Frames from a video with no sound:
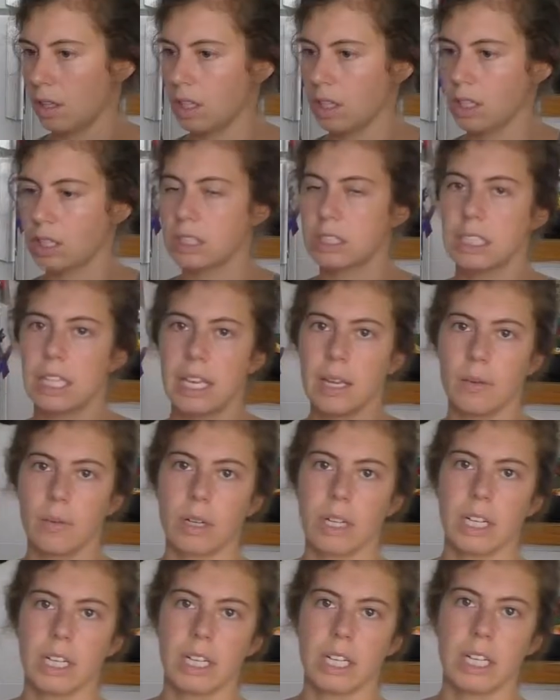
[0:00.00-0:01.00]
Looks like
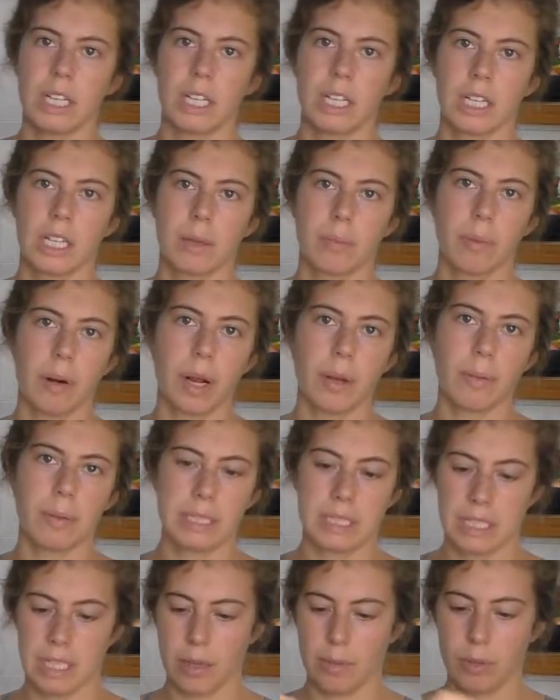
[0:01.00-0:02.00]
we're gonna
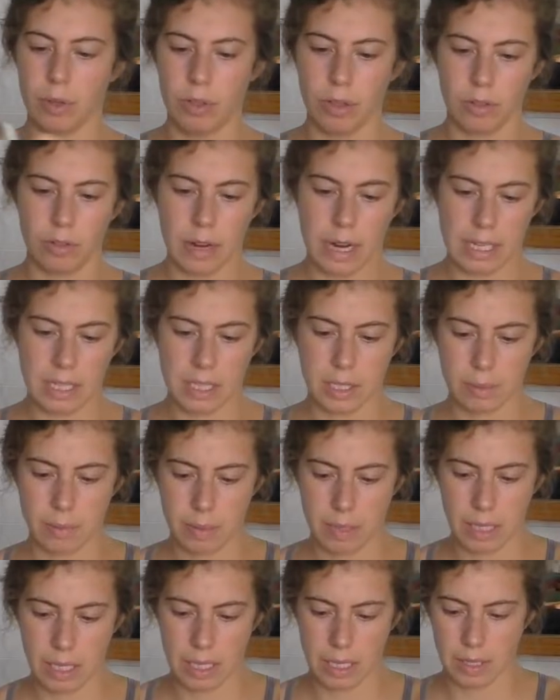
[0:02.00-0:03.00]
probably double the
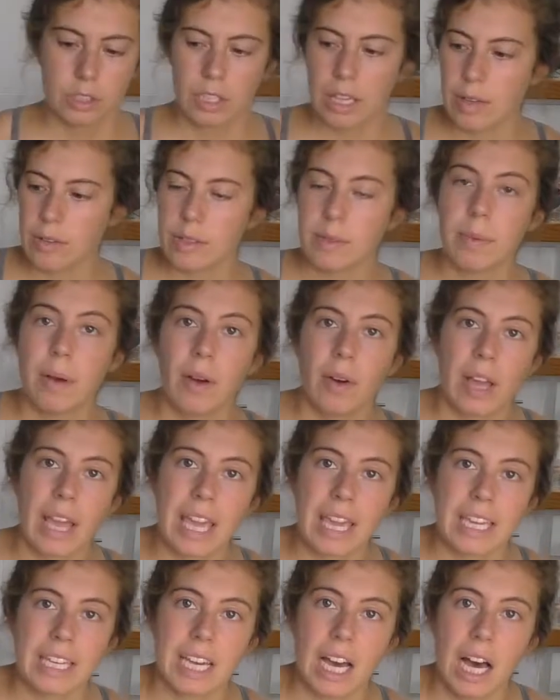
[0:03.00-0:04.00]
recipe. So that was about
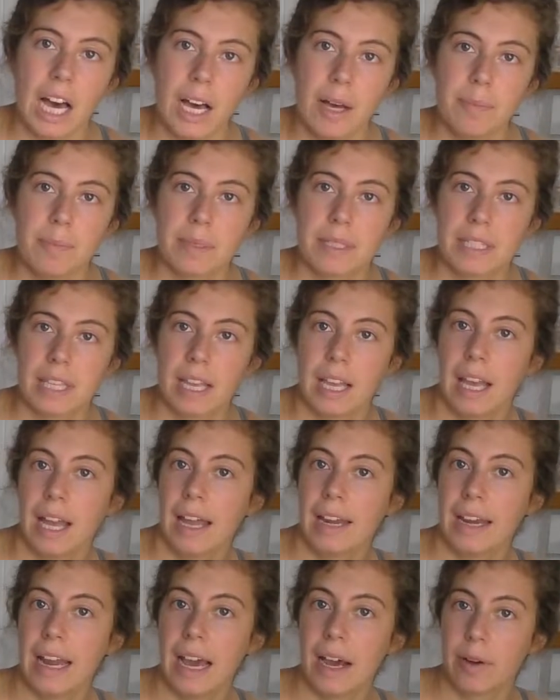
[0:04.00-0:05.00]
8 cups.
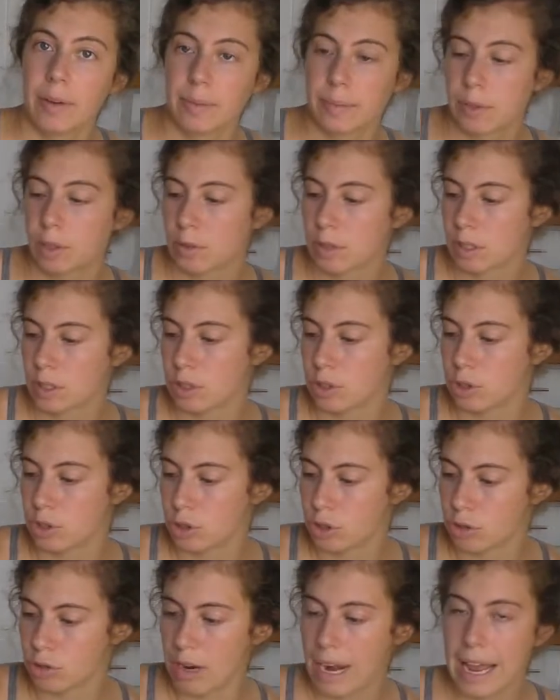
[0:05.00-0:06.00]
And now I'm going to
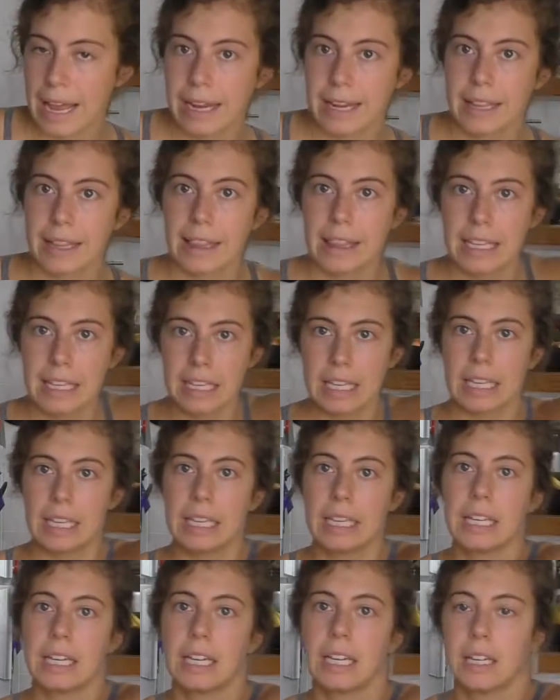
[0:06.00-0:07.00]
shred
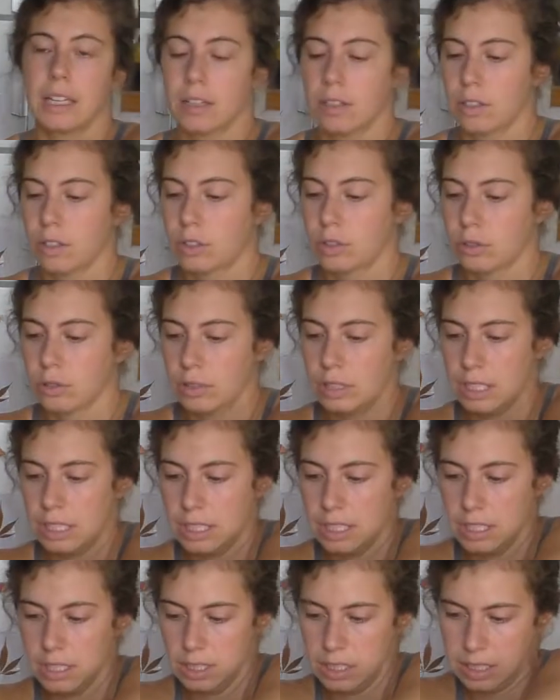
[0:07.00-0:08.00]
the
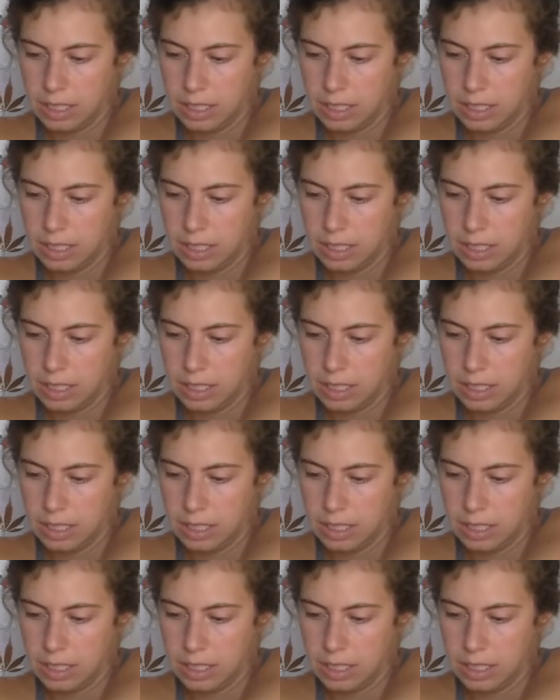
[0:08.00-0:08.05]
green